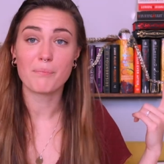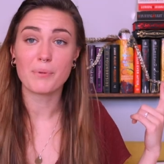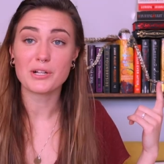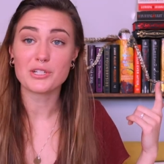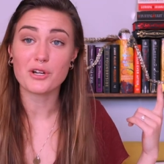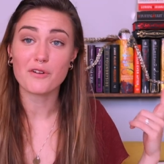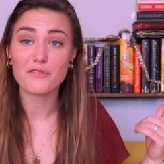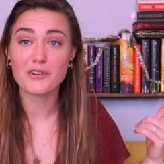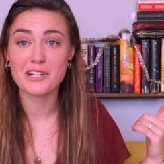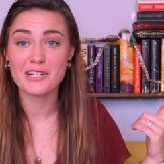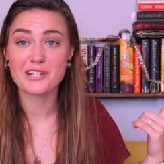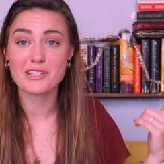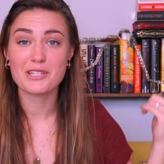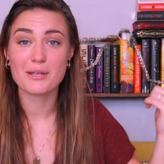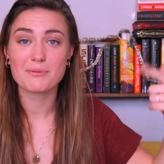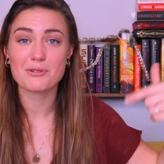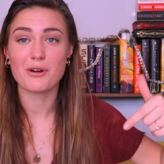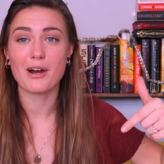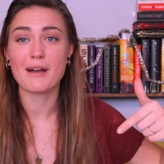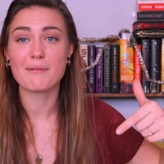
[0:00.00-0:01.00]
But don't forget to
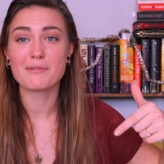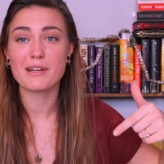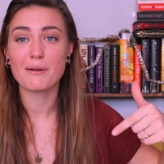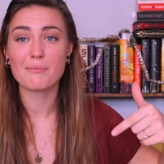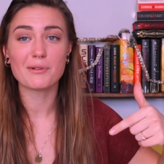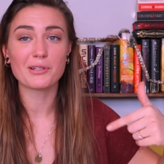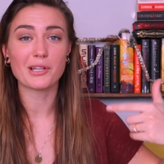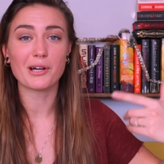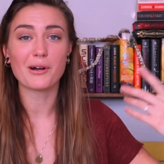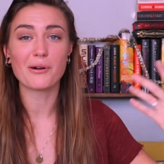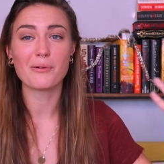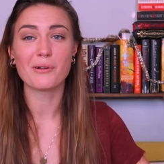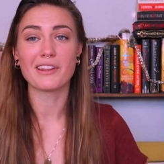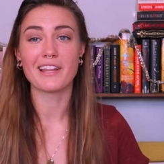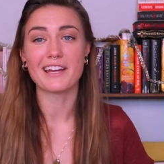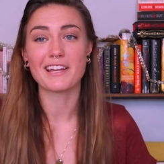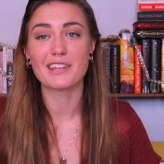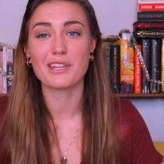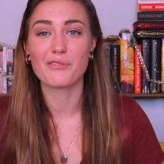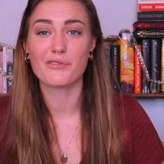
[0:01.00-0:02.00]
subscribe down below,
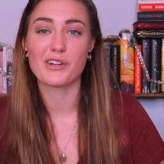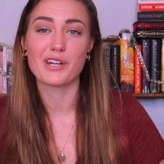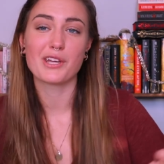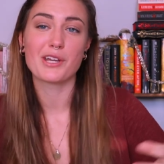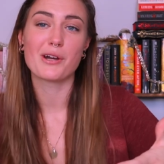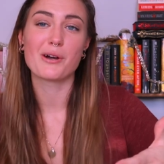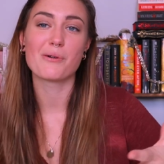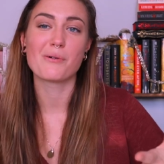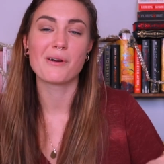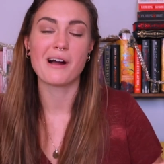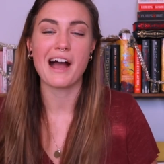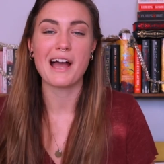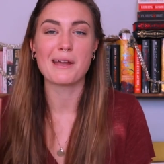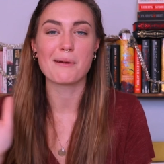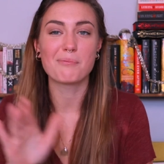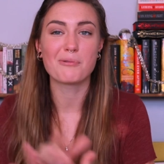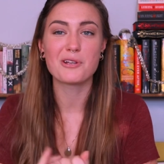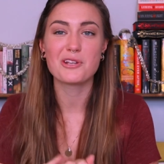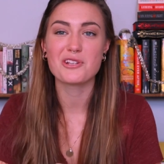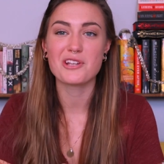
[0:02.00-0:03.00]
like the video. I
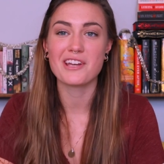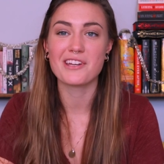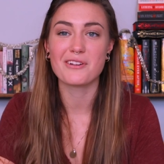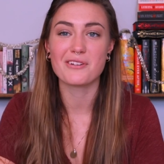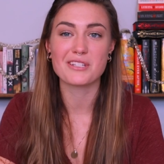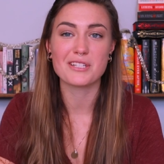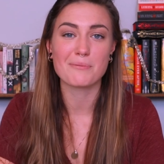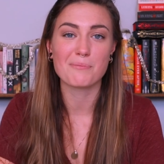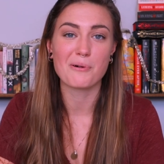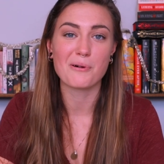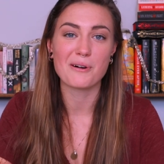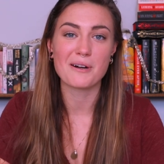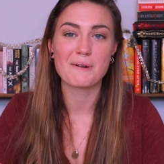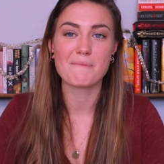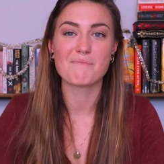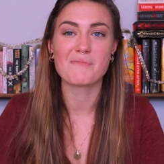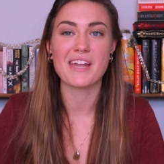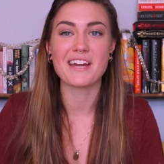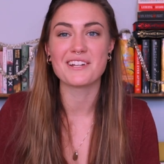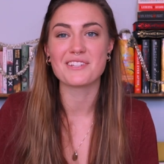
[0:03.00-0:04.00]
appreciate your
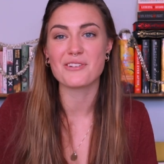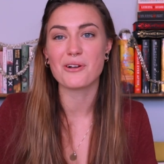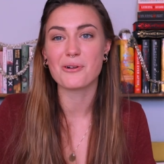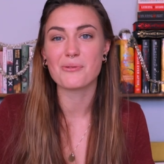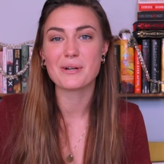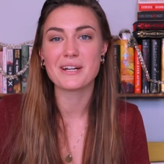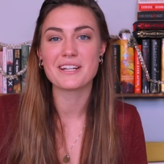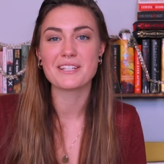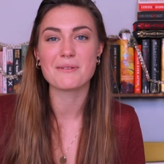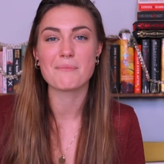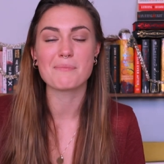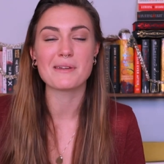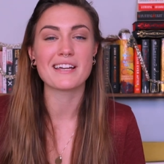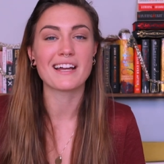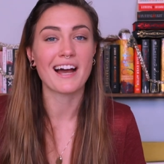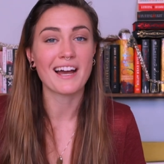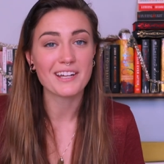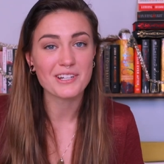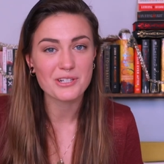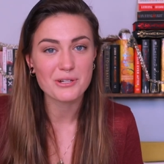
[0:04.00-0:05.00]
support. And as always, be
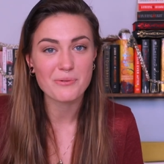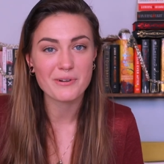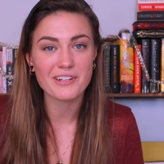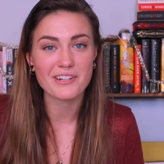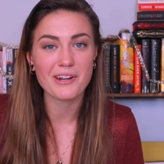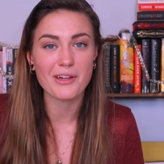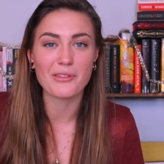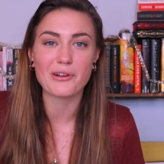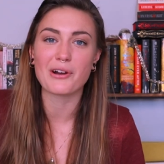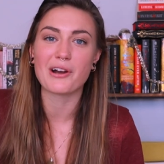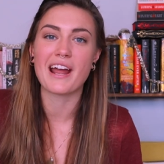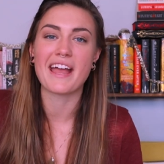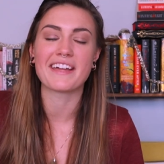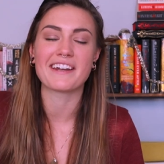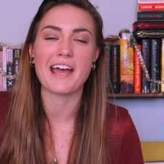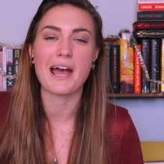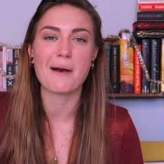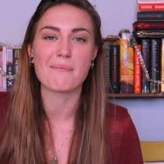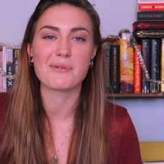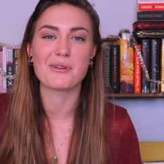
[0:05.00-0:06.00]
kind to one another
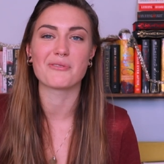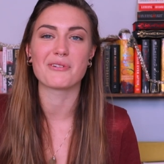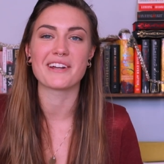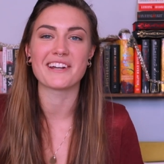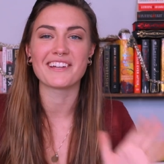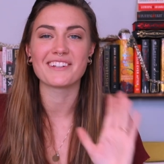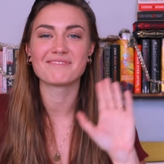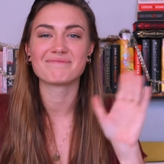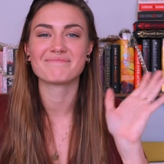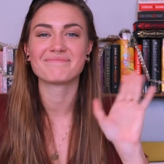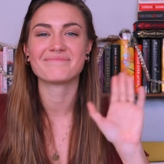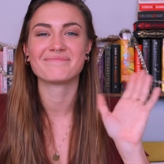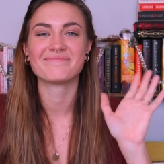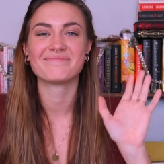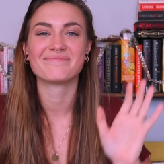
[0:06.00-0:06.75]
and happy reading.